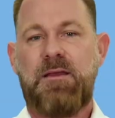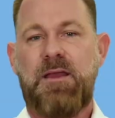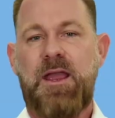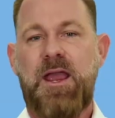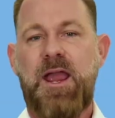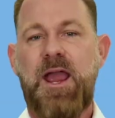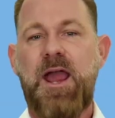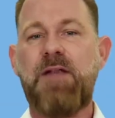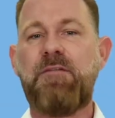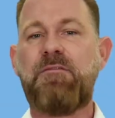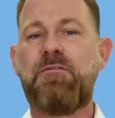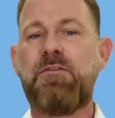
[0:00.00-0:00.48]

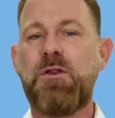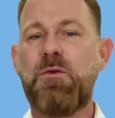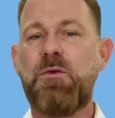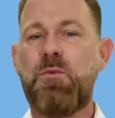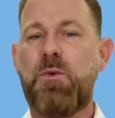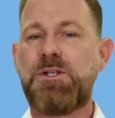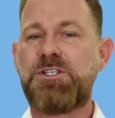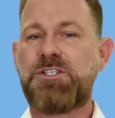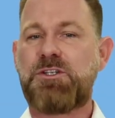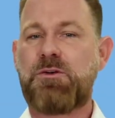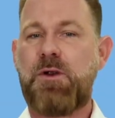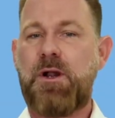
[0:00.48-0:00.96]

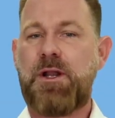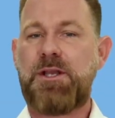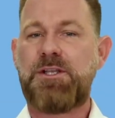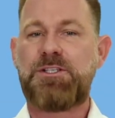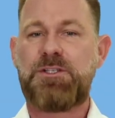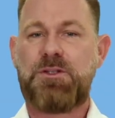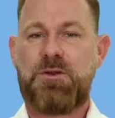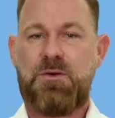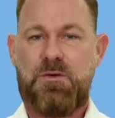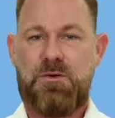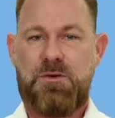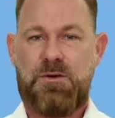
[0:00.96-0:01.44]
Everyone's credit
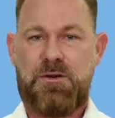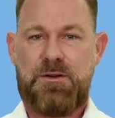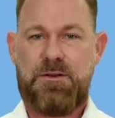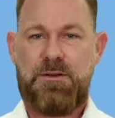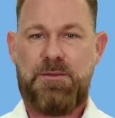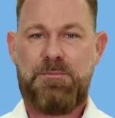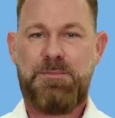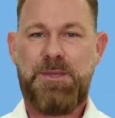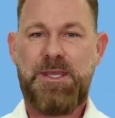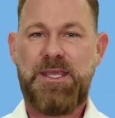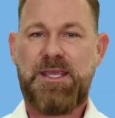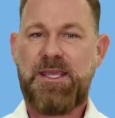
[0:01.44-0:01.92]
score
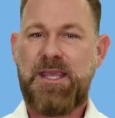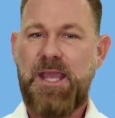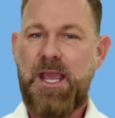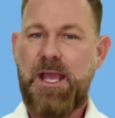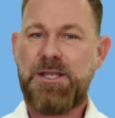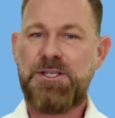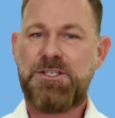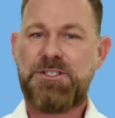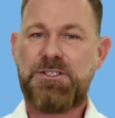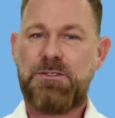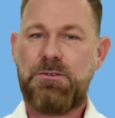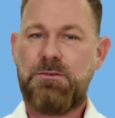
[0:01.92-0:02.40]

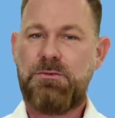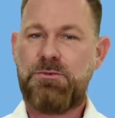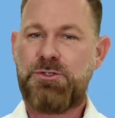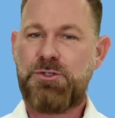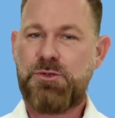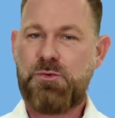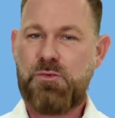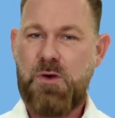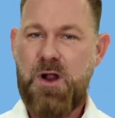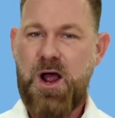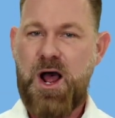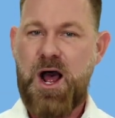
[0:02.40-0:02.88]
begins to
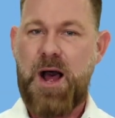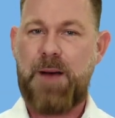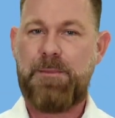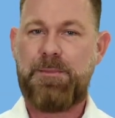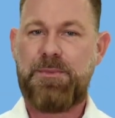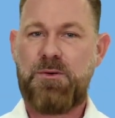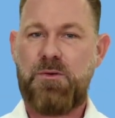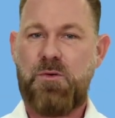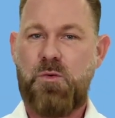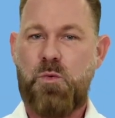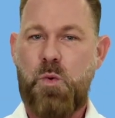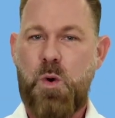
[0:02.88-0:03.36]

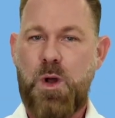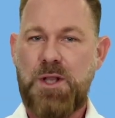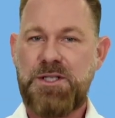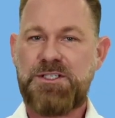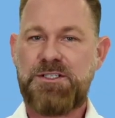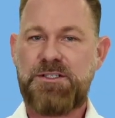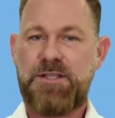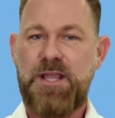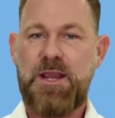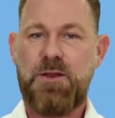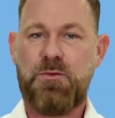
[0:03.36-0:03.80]
drop once they